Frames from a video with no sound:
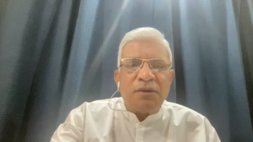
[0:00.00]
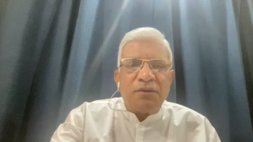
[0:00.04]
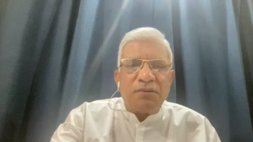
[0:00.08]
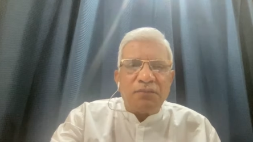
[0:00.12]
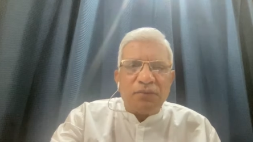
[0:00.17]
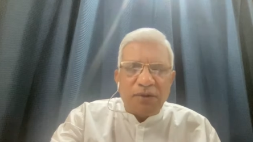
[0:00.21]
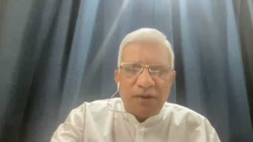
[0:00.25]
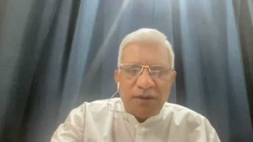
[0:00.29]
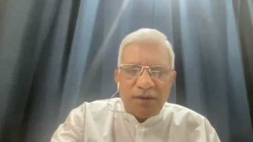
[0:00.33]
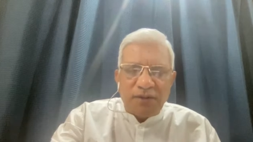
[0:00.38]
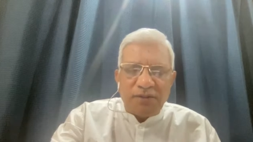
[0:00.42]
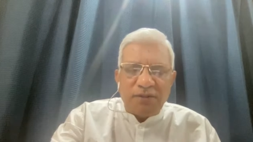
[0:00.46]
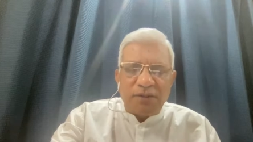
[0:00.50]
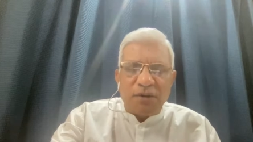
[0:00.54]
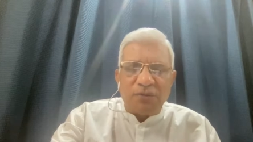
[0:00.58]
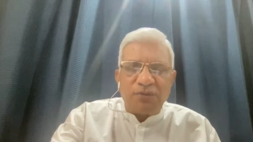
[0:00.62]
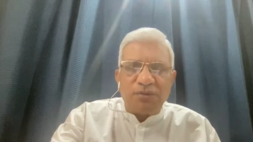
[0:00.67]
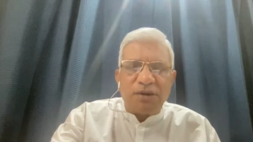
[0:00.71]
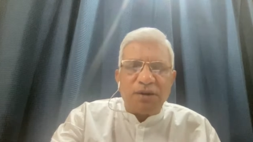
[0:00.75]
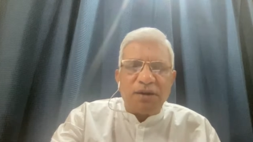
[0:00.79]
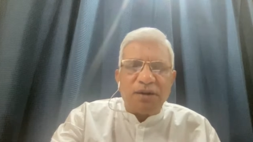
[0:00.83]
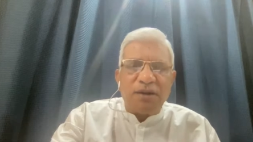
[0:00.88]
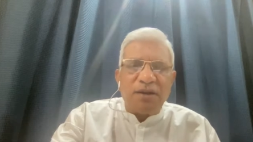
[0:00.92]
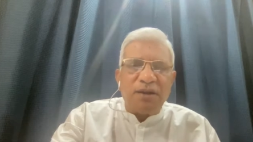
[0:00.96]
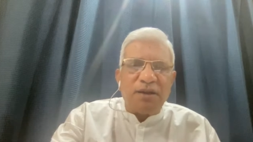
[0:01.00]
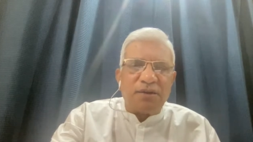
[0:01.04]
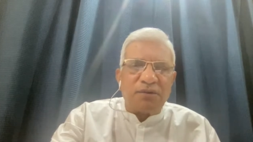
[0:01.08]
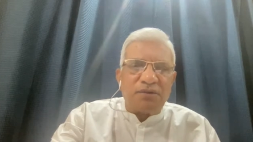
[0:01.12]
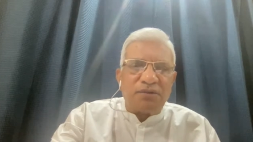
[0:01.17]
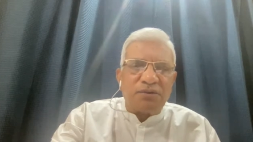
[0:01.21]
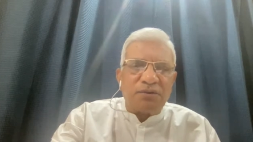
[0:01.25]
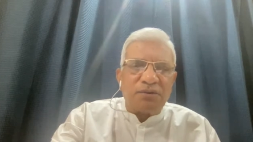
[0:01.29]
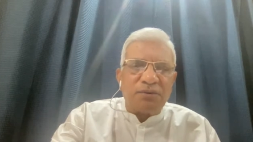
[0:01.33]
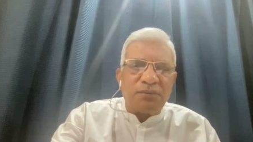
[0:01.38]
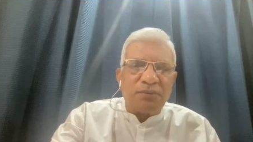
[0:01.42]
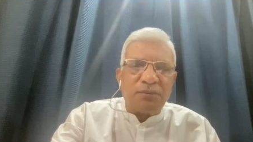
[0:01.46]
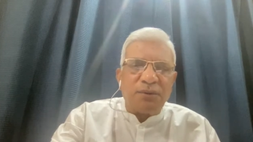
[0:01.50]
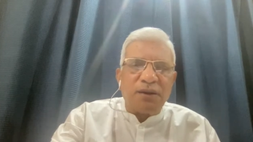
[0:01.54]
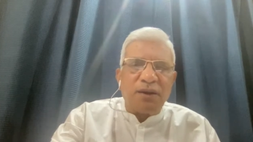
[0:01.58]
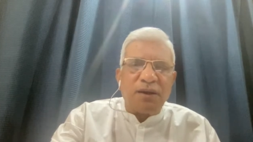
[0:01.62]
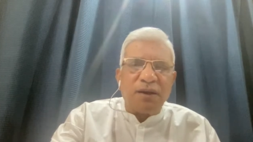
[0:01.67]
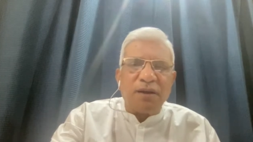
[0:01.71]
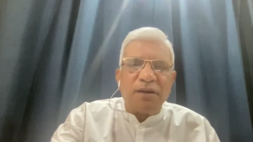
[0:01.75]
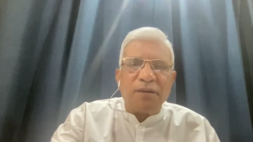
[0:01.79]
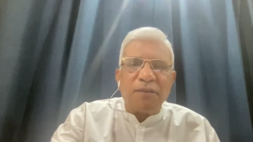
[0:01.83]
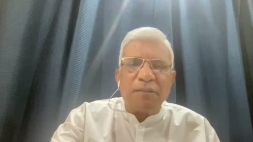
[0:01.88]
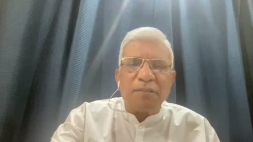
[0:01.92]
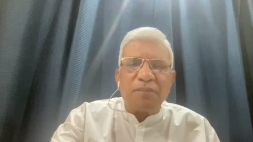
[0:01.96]
20,000 years,
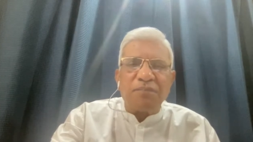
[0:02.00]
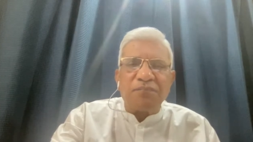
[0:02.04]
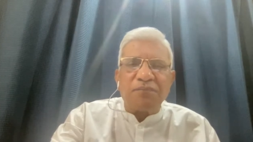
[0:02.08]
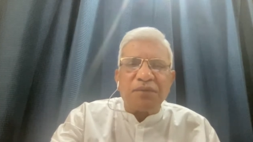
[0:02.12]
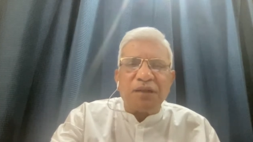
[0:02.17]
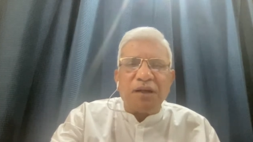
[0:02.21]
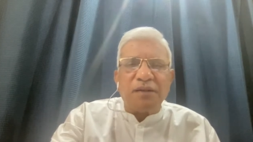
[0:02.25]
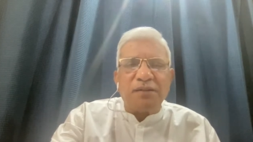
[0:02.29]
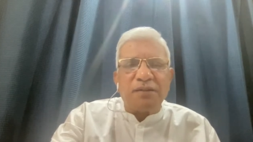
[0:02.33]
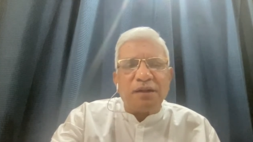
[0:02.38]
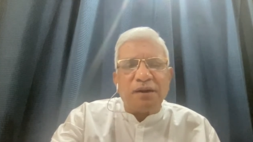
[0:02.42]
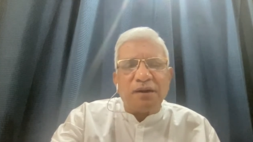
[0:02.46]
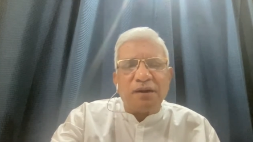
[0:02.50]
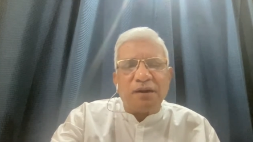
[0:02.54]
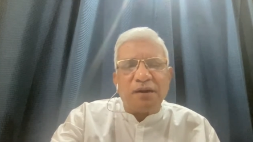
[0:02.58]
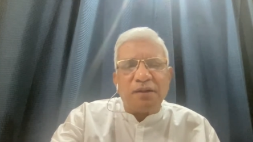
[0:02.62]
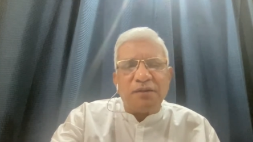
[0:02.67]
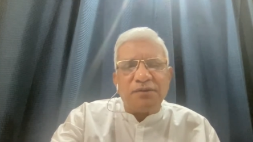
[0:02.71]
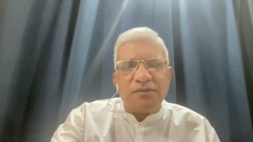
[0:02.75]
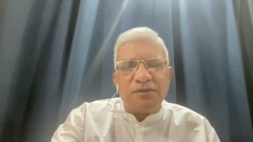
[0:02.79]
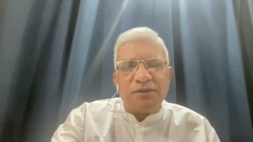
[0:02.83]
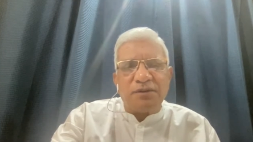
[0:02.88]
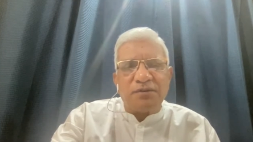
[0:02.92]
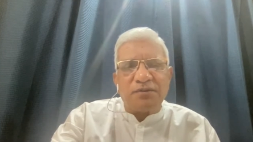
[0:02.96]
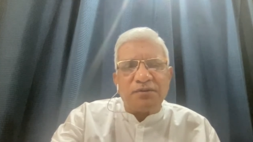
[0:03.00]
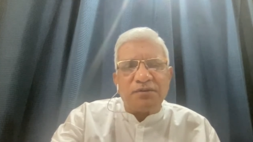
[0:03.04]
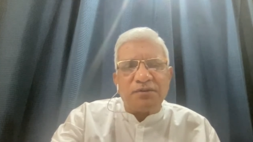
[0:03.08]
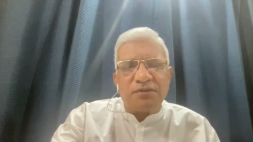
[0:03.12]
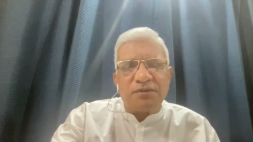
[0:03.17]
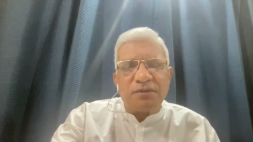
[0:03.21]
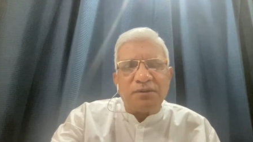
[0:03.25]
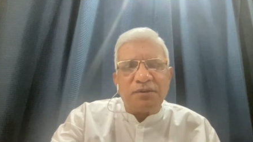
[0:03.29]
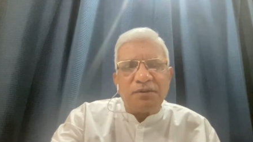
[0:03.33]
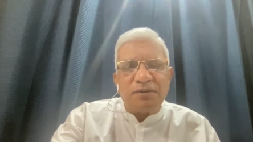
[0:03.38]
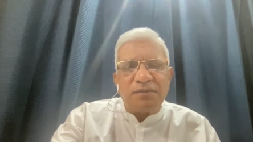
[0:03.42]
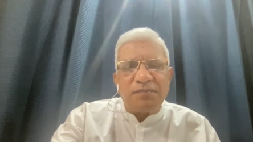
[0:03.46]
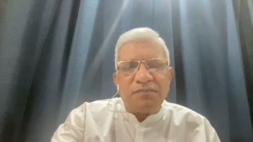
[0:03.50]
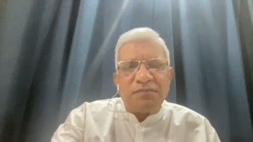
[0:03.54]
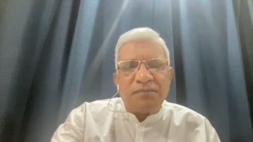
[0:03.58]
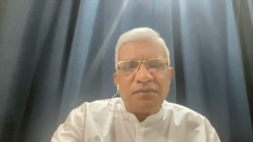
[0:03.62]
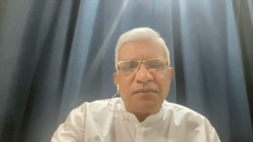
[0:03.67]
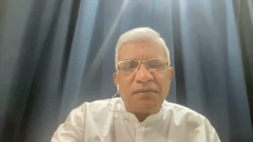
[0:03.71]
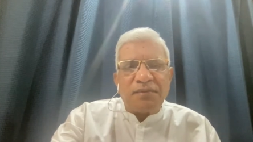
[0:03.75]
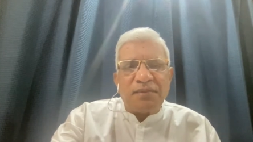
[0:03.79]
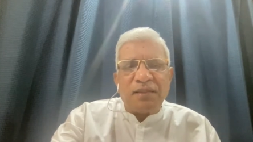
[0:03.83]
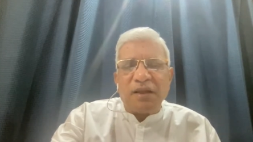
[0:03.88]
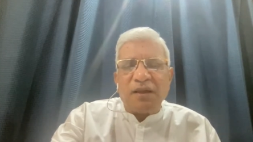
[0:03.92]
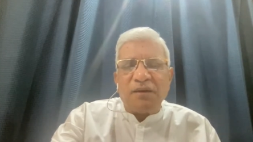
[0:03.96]
where other cultures,
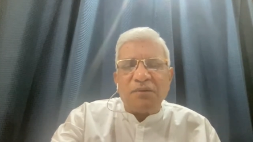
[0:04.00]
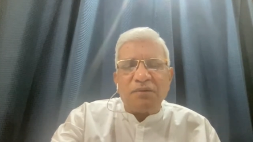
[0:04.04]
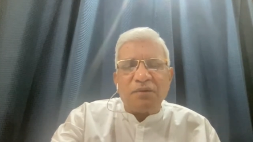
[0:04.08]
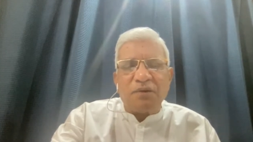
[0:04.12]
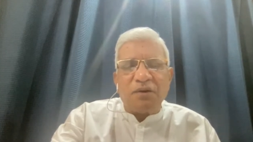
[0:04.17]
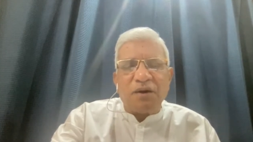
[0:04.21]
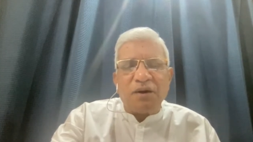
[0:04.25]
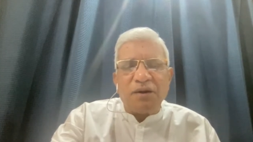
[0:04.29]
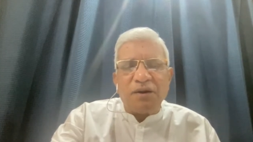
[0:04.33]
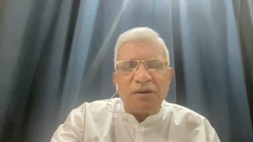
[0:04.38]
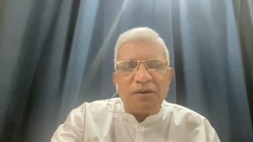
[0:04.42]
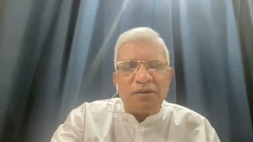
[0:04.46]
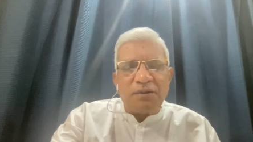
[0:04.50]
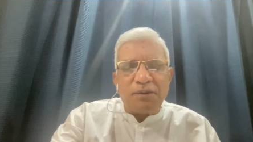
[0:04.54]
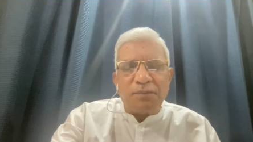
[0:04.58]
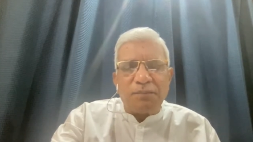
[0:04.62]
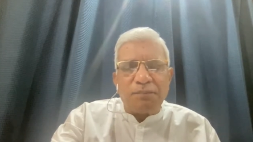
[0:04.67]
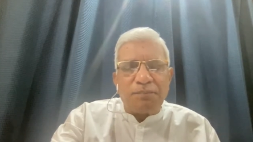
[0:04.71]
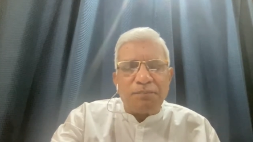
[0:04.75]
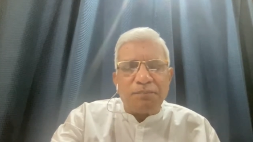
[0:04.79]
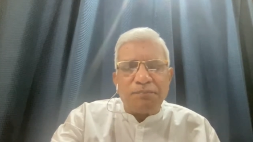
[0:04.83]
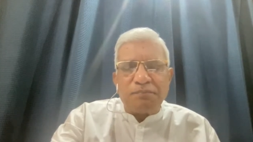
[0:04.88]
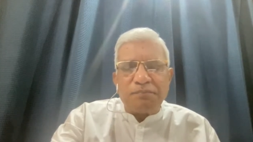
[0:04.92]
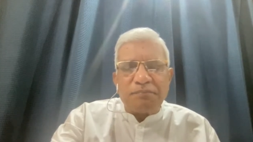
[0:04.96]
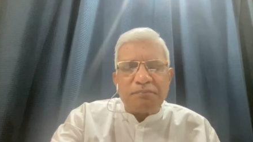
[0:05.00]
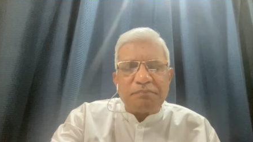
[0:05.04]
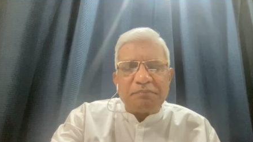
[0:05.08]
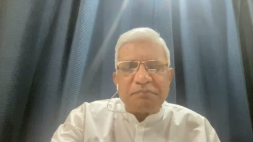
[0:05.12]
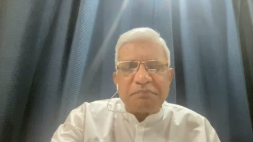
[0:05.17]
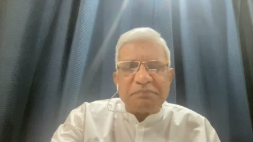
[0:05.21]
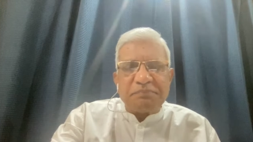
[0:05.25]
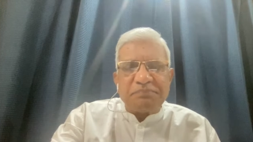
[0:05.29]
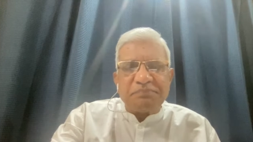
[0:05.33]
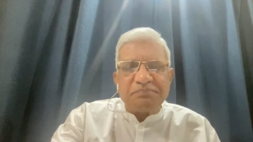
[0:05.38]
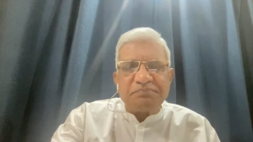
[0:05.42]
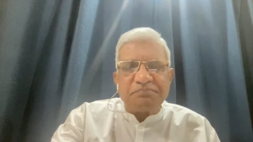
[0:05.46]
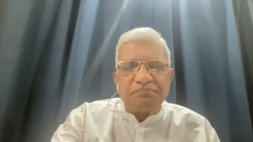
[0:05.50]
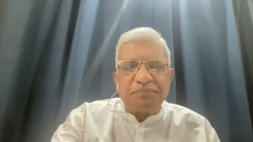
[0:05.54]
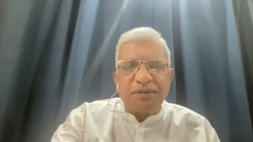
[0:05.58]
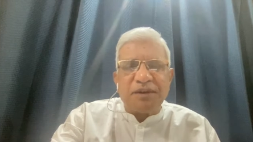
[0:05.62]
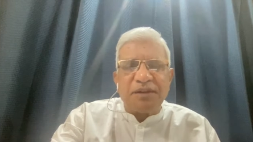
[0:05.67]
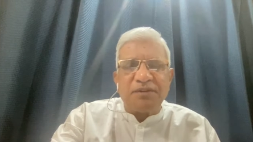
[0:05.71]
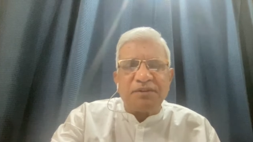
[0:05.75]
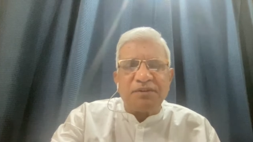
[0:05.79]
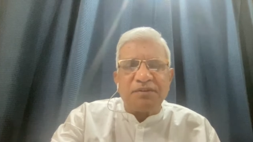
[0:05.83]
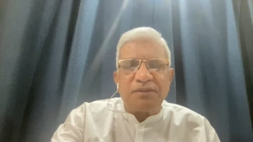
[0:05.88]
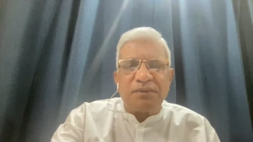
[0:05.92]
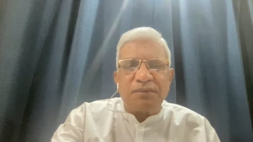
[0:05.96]
they have gone into the
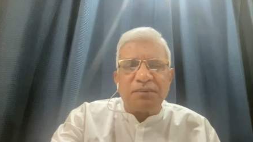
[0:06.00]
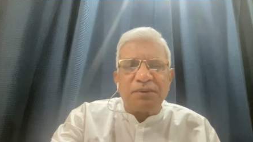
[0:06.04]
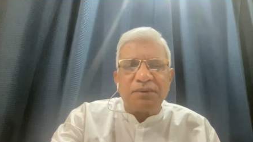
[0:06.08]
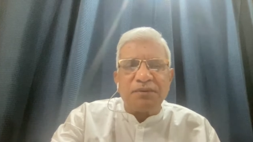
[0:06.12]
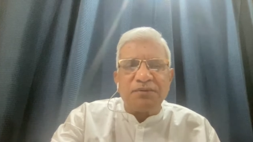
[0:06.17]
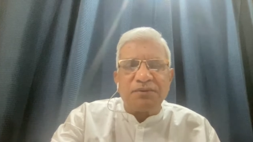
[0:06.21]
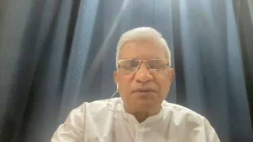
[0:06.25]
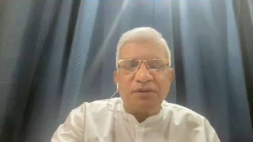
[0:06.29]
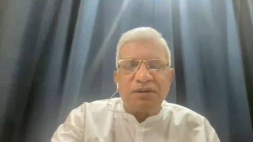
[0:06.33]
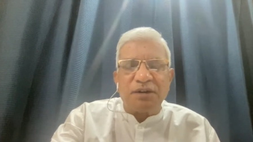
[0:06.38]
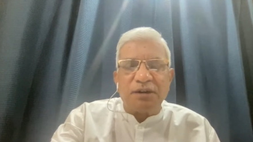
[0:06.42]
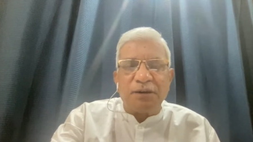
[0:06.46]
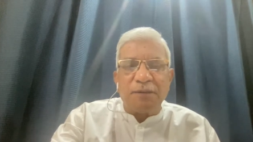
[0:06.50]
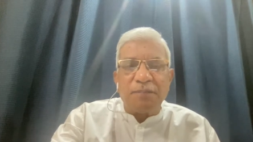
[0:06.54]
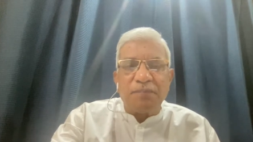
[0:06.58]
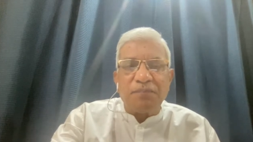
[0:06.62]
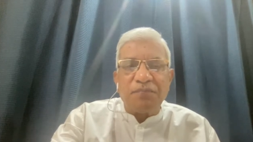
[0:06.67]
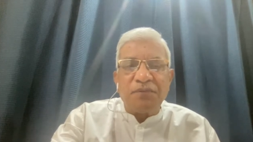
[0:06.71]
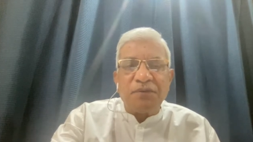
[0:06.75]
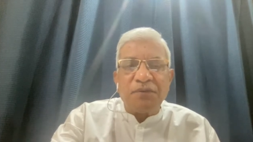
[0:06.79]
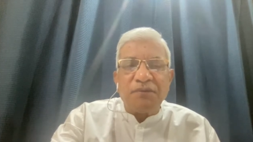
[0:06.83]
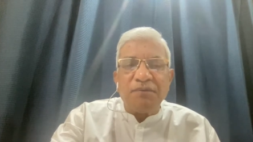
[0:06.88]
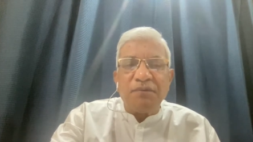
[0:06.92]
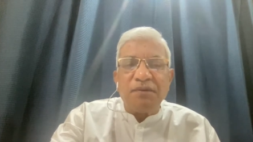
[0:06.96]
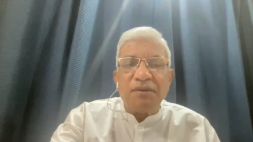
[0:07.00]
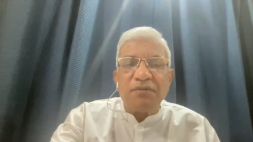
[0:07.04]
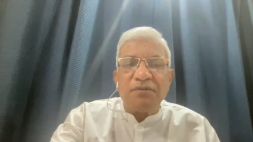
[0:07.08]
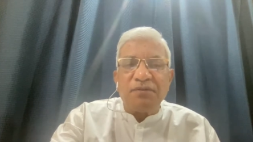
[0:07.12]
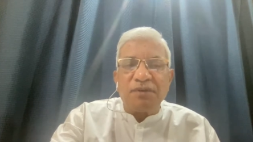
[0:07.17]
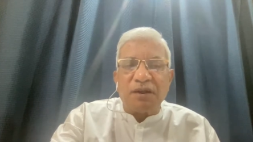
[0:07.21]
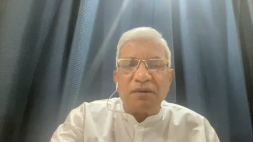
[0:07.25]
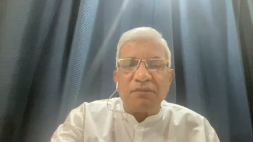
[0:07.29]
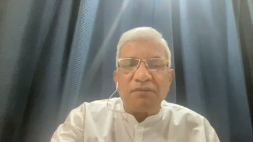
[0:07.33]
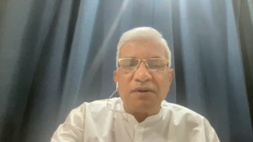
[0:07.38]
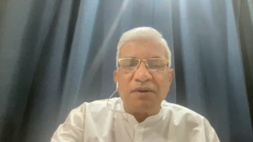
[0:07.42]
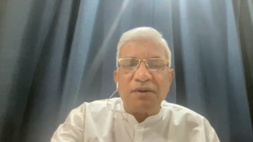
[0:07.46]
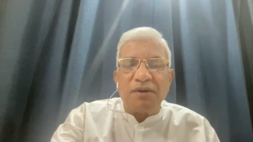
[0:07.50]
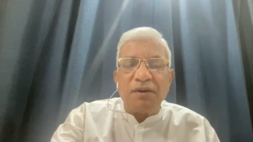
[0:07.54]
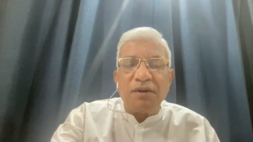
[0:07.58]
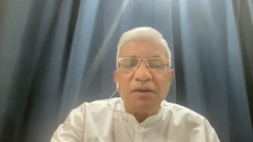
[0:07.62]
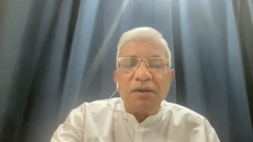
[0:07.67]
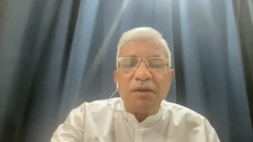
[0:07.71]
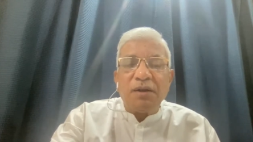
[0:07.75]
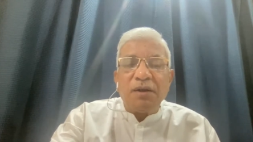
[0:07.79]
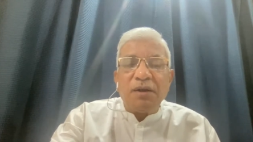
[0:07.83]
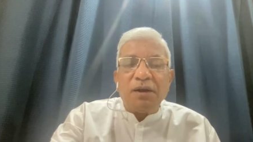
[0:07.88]
pages of history. We survived.